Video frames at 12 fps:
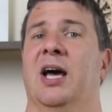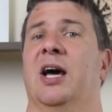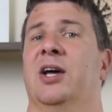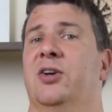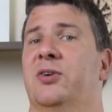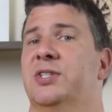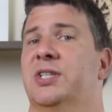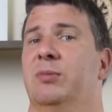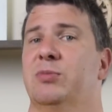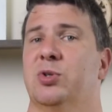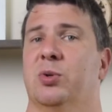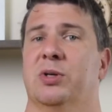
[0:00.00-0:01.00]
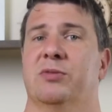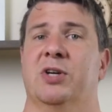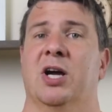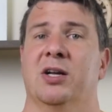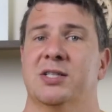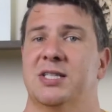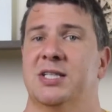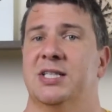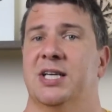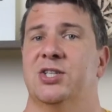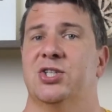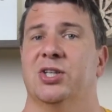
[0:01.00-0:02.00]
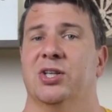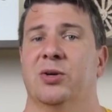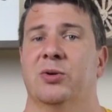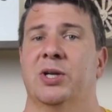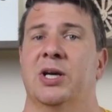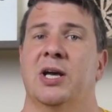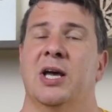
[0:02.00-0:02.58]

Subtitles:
under some sort of constant tension load